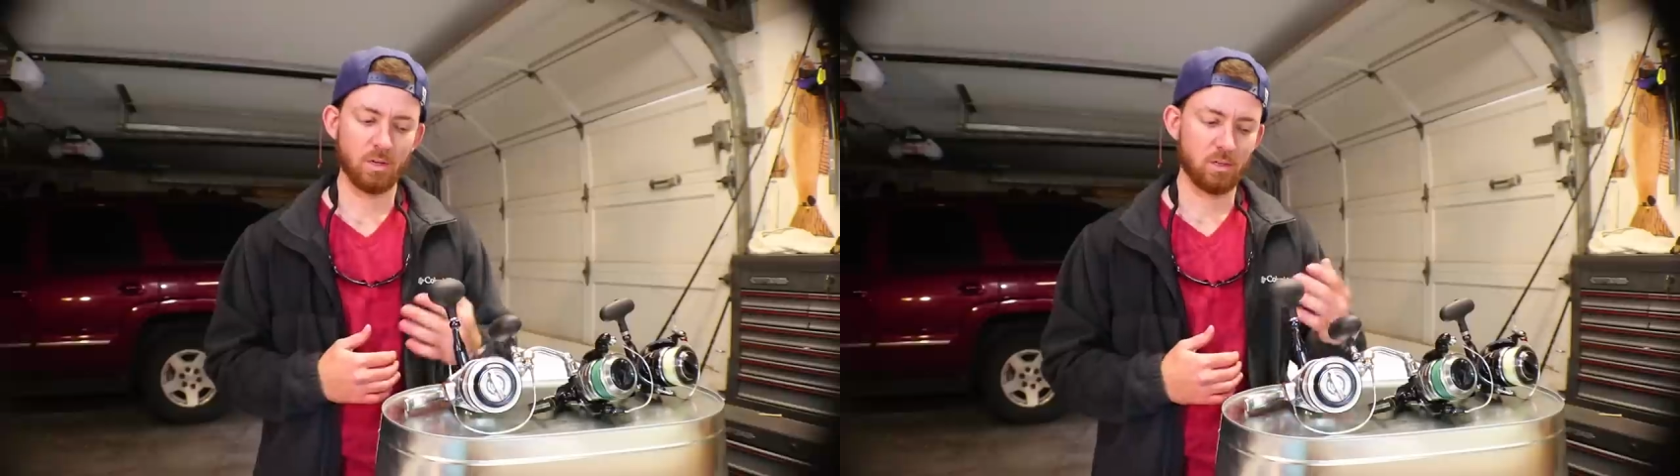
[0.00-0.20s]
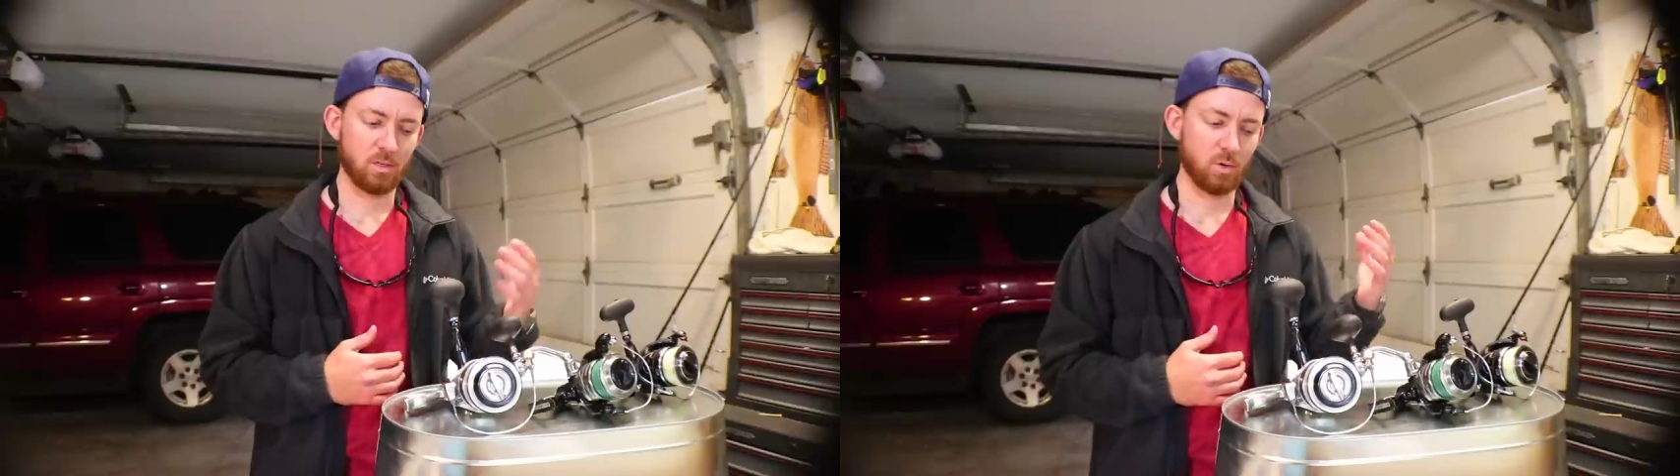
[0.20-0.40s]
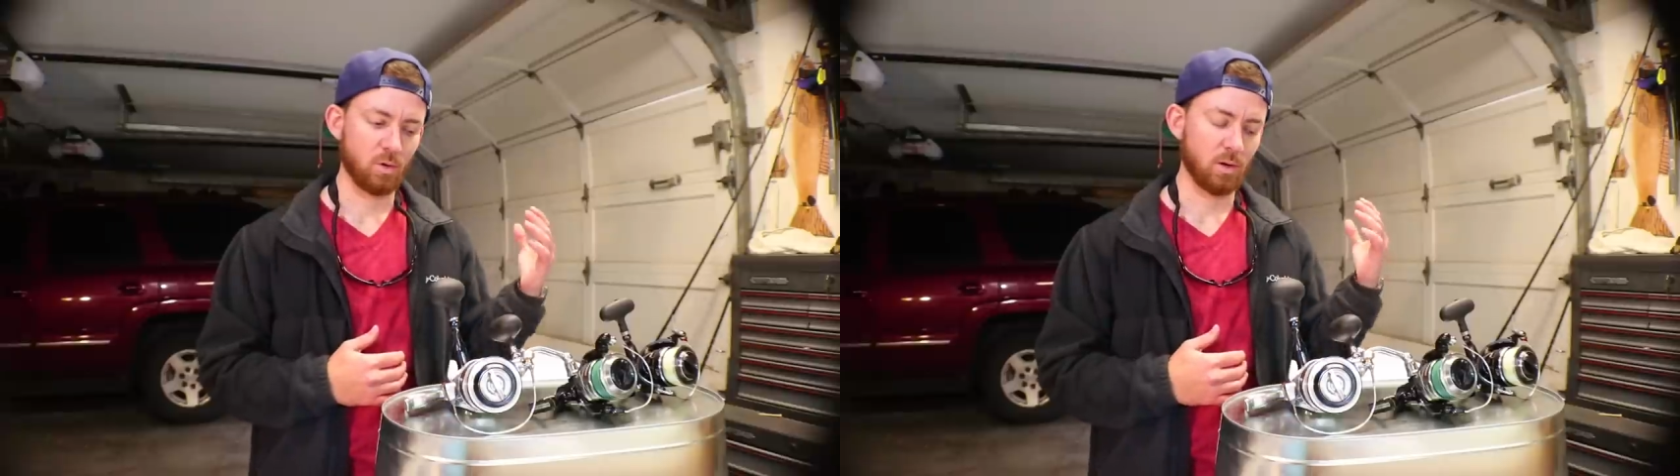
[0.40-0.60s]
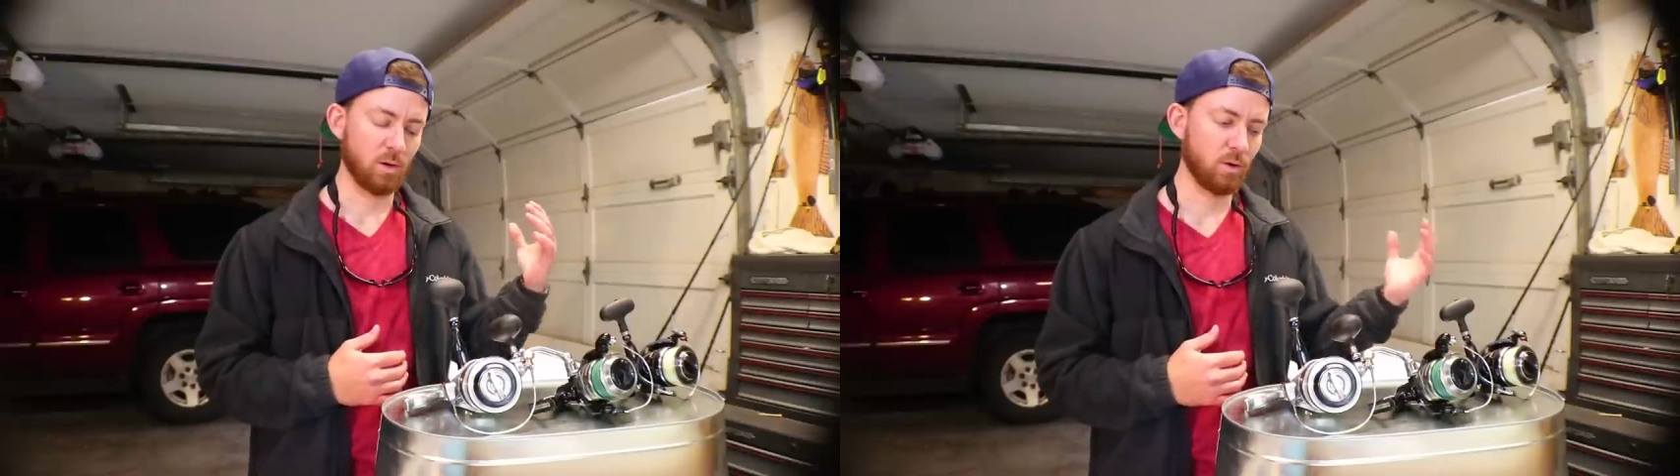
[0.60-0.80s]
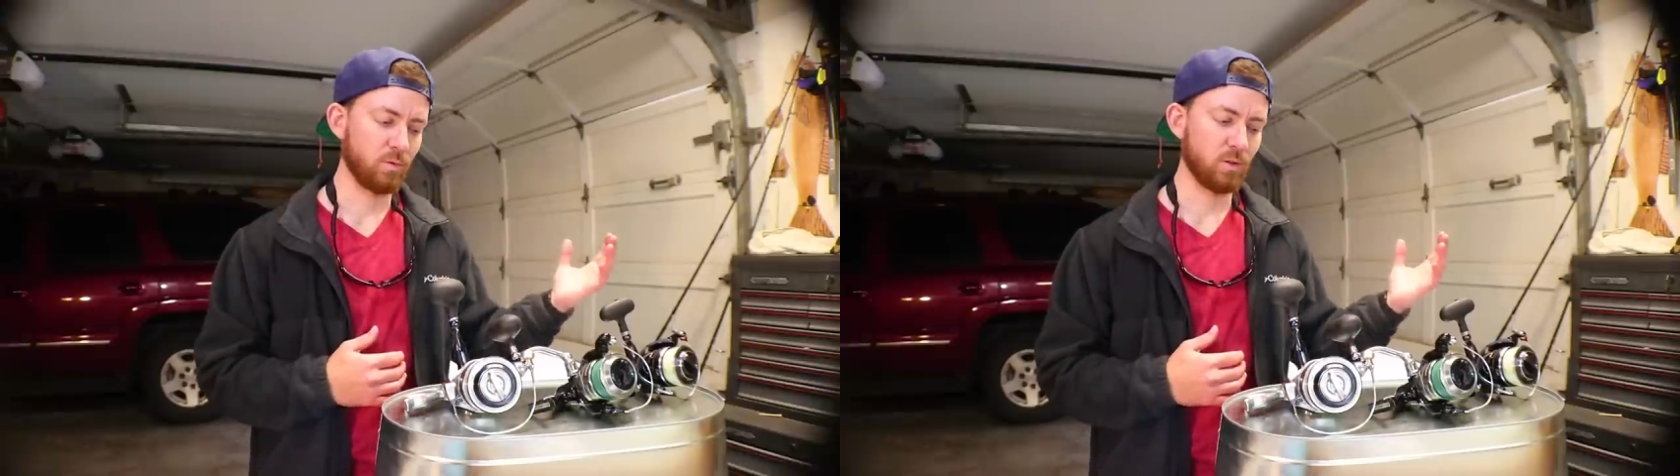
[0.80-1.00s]
So
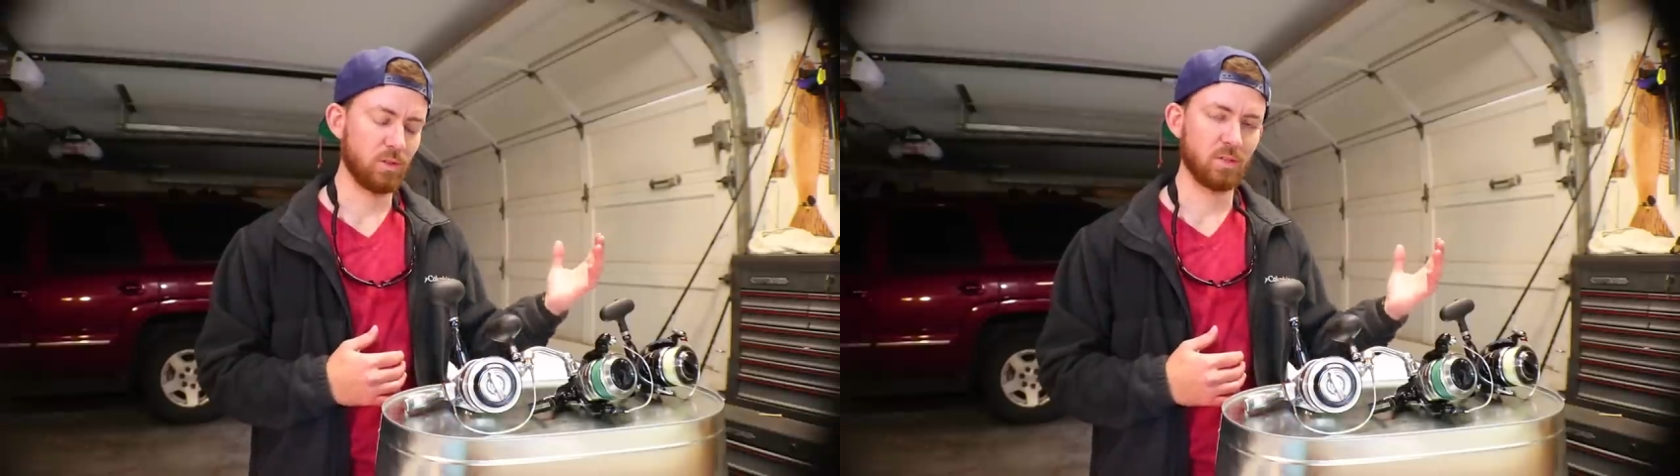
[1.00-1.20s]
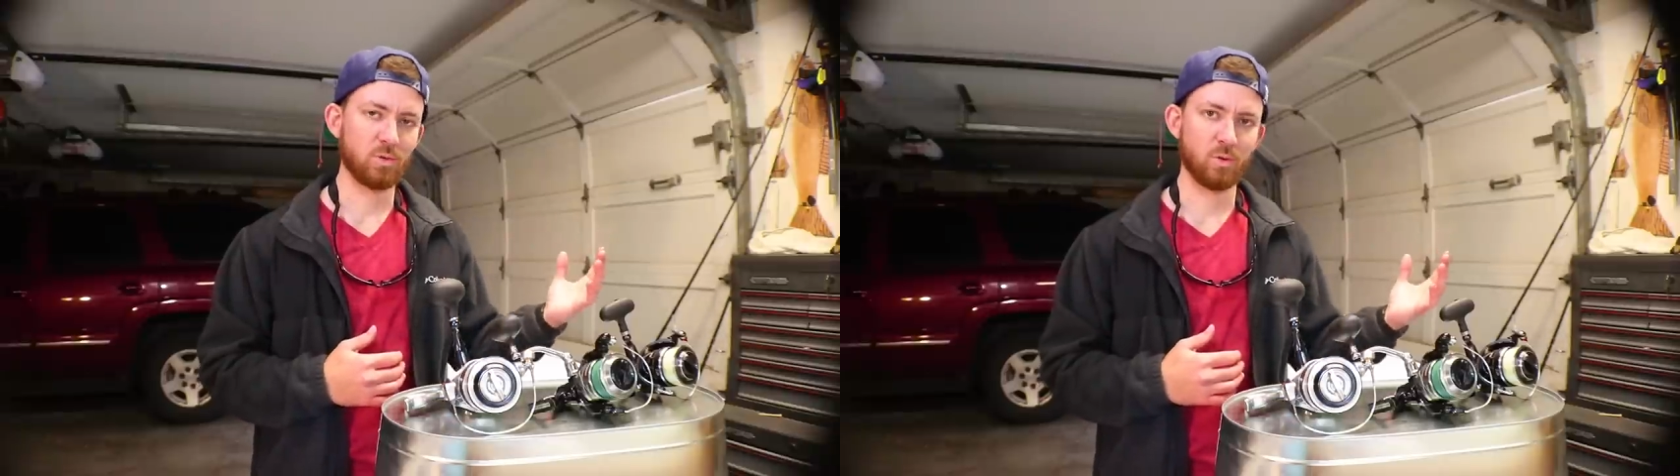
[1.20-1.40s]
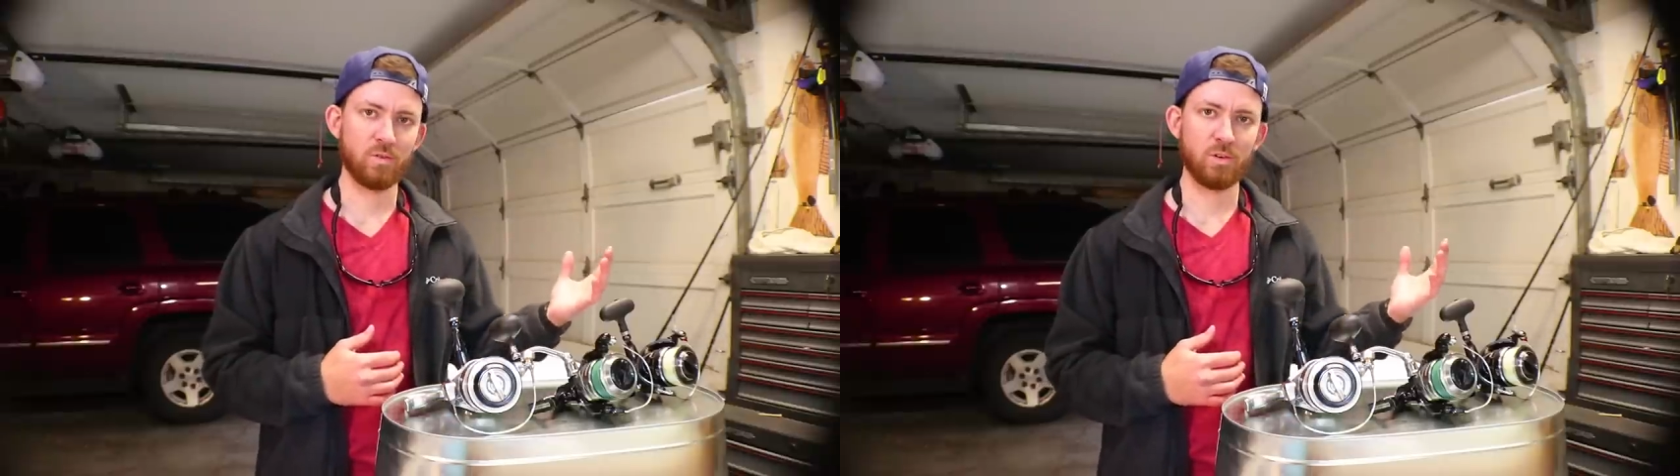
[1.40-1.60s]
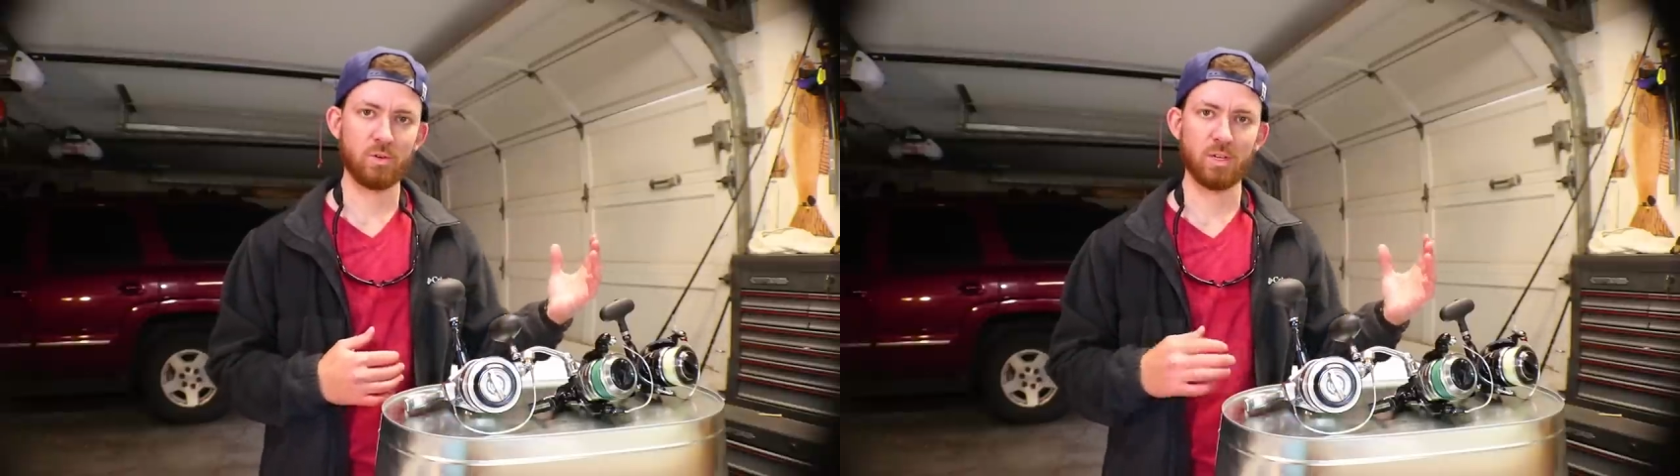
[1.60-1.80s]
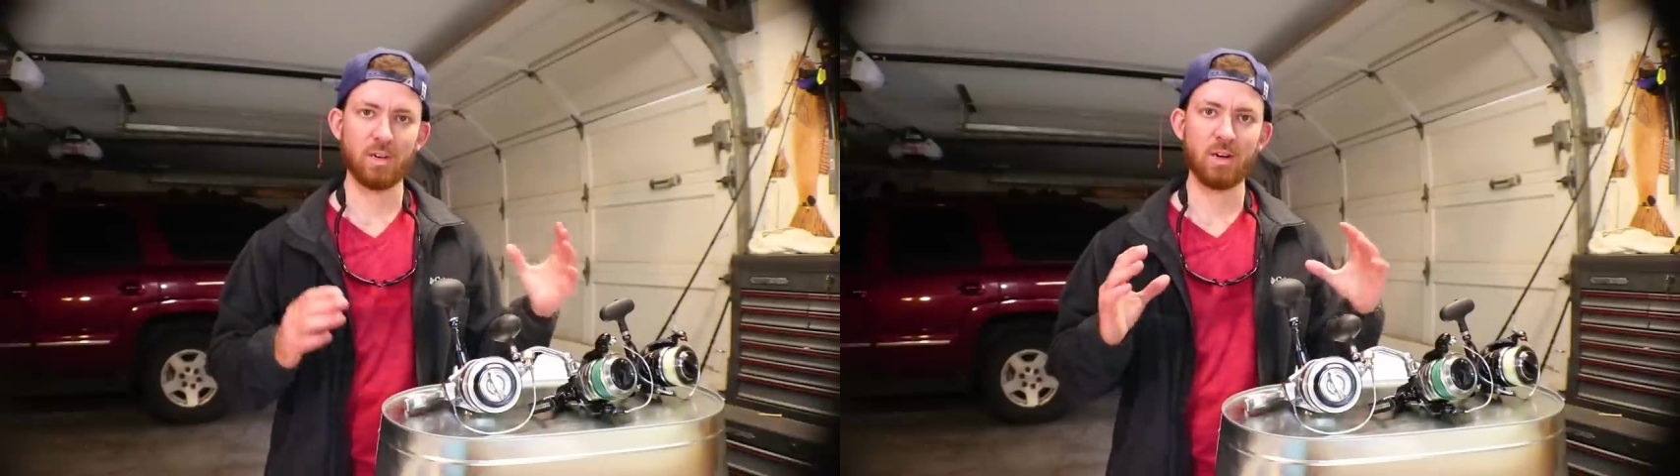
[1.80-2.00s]
hopefully this review can